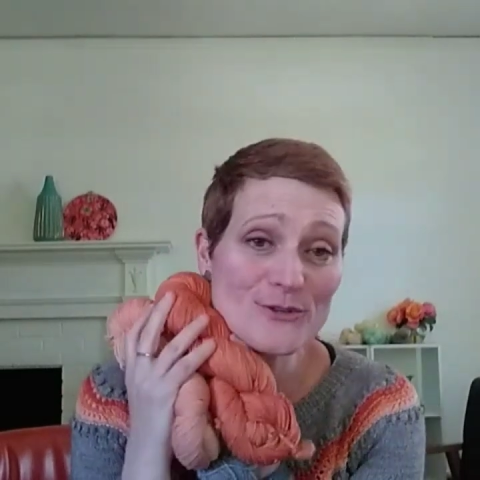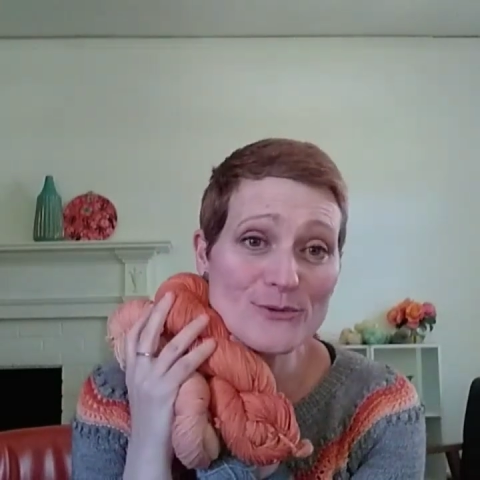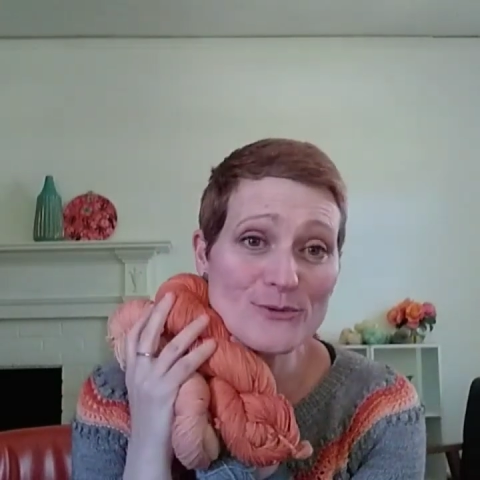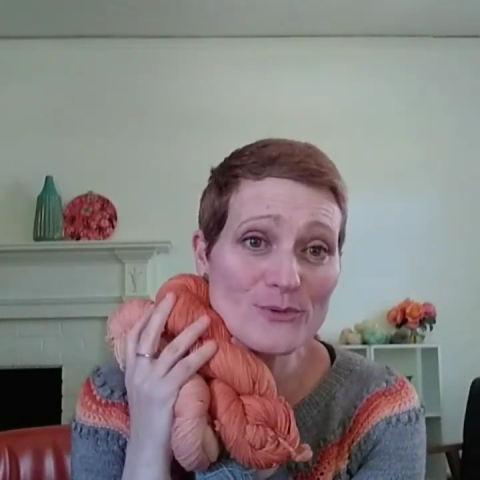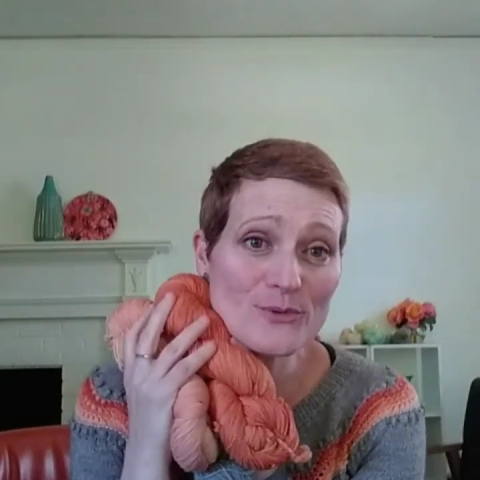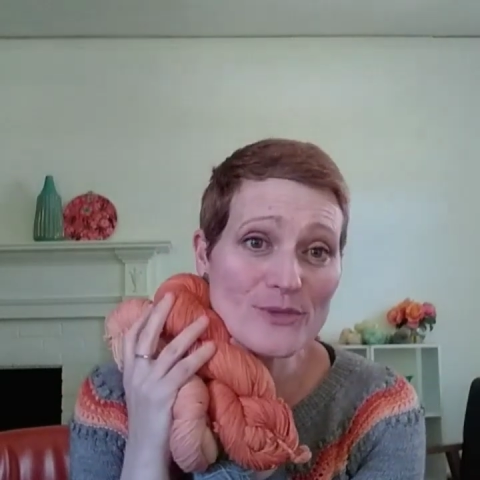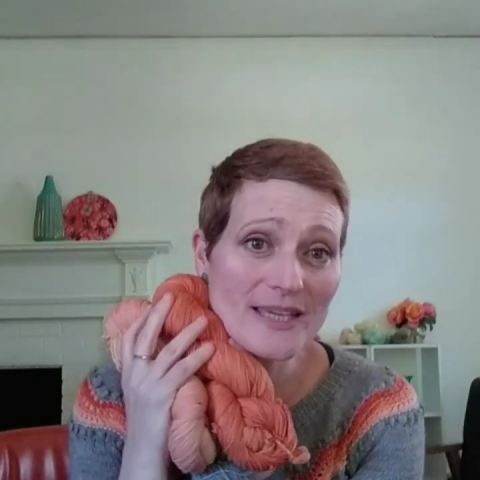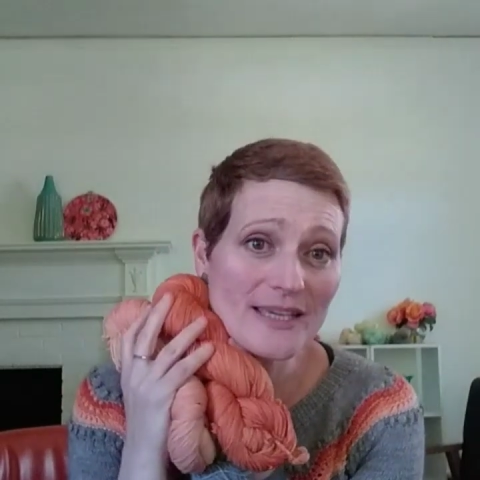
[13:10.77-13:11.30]

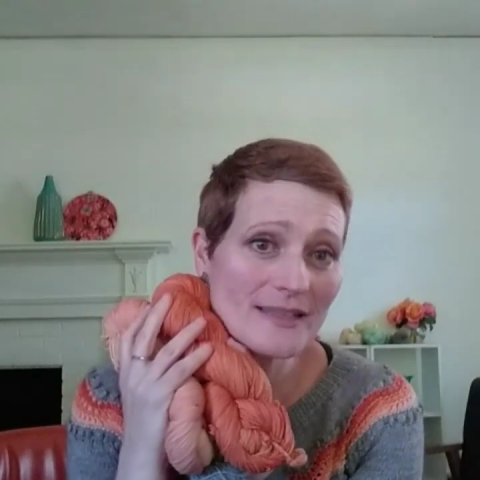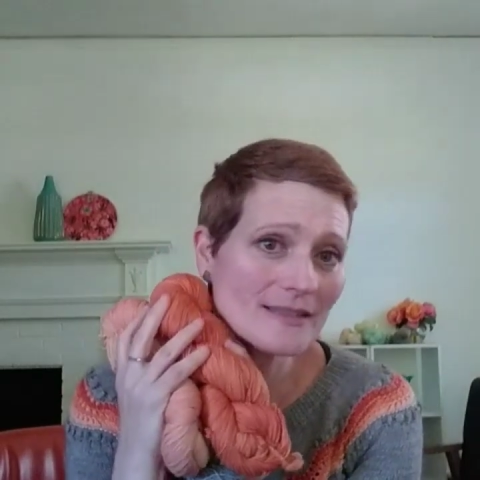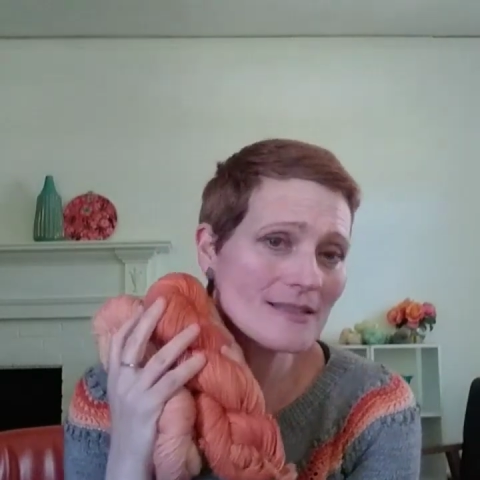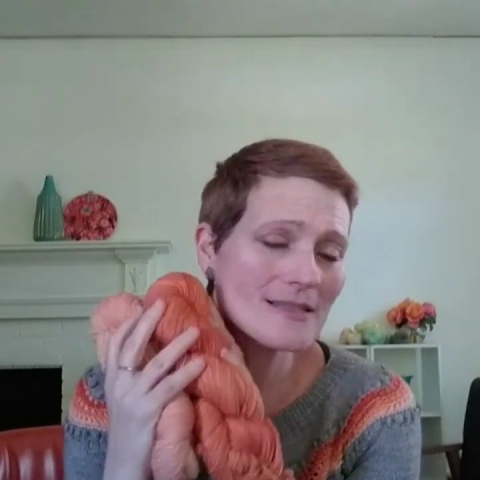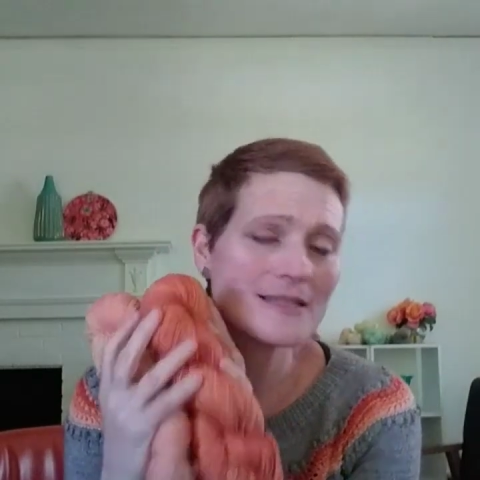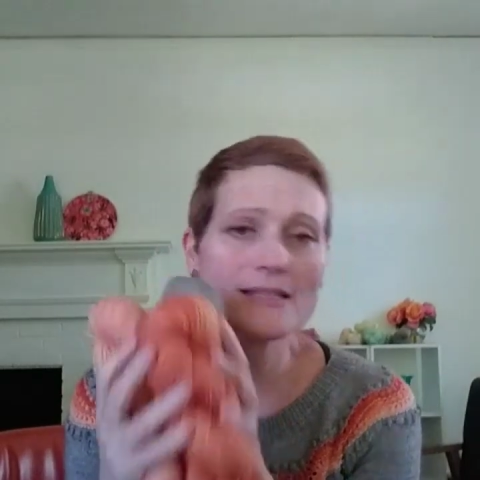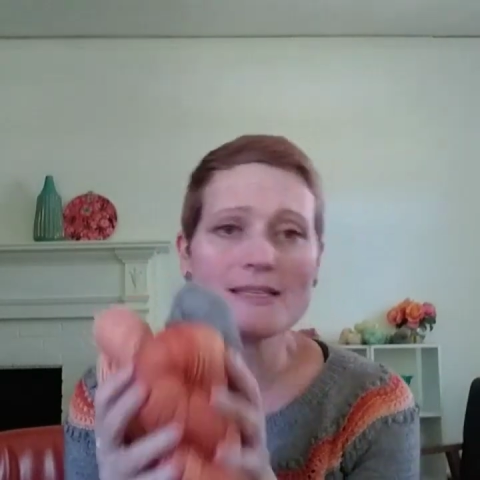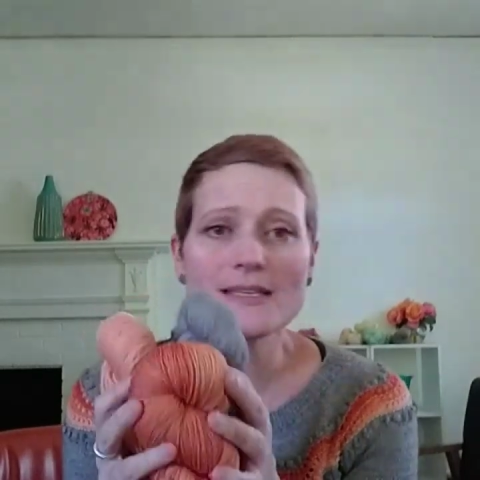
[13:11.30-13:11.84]
you
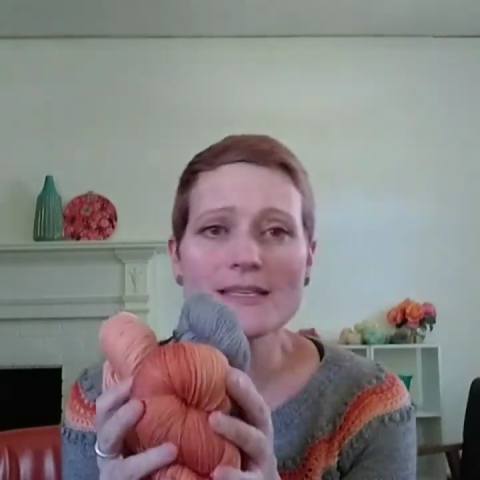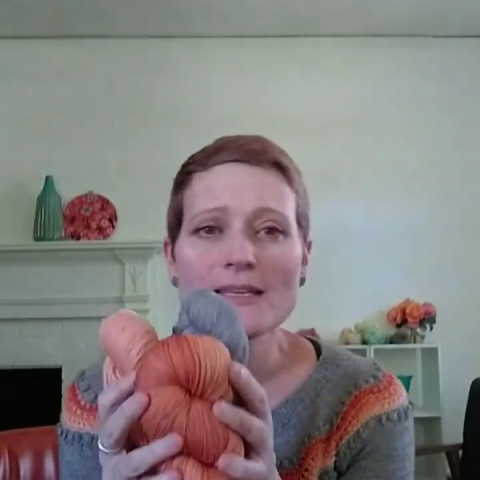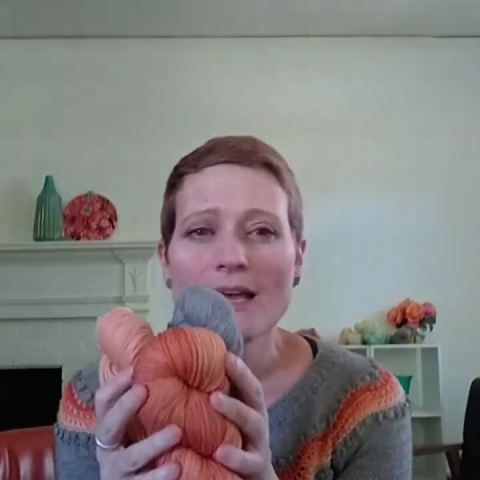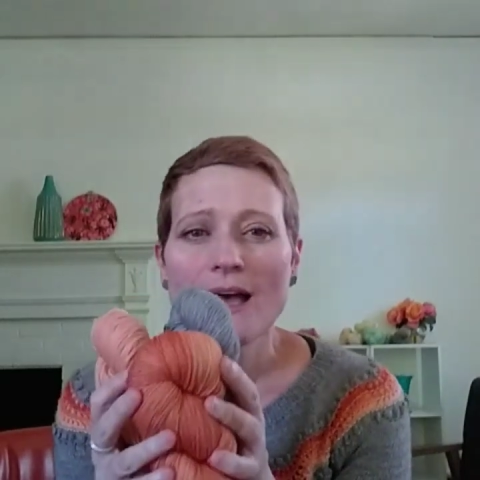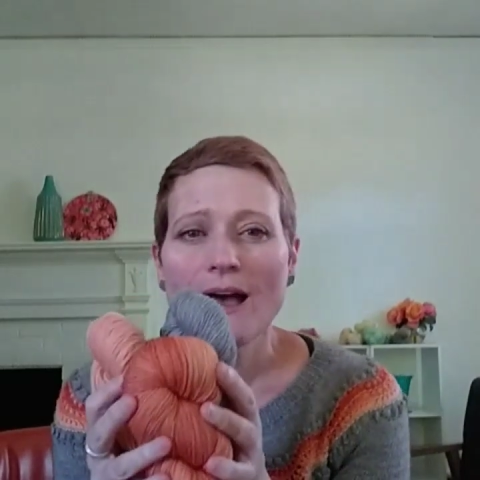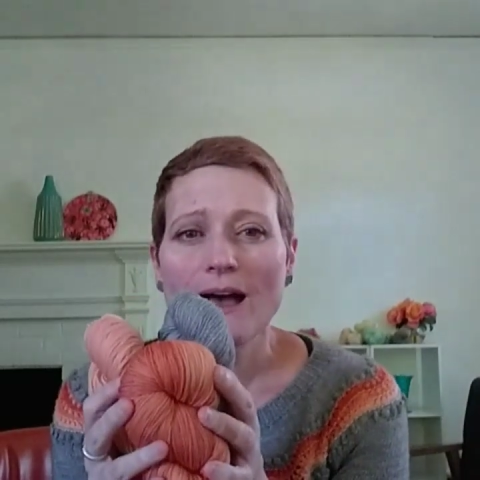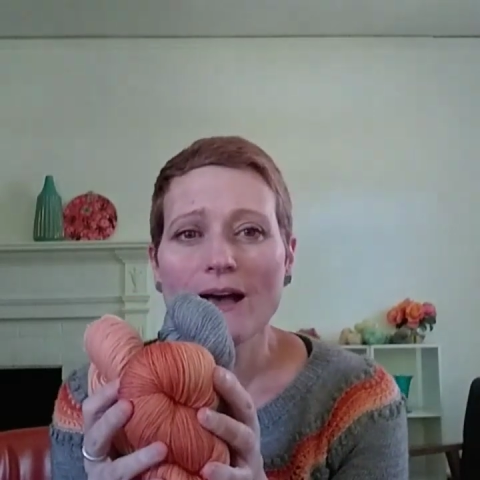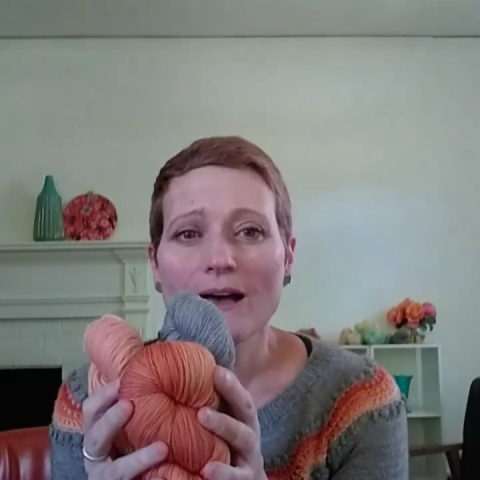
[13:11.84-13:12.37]
can
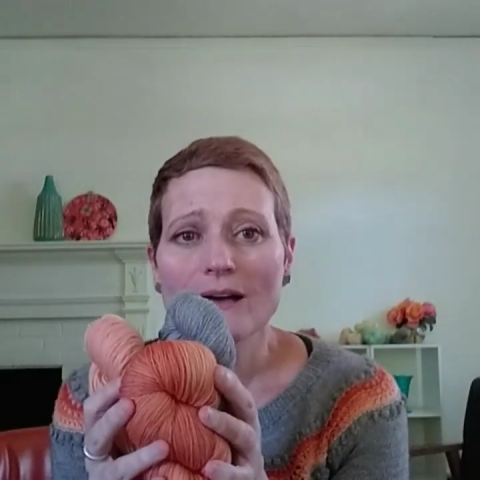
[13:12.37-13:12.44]
see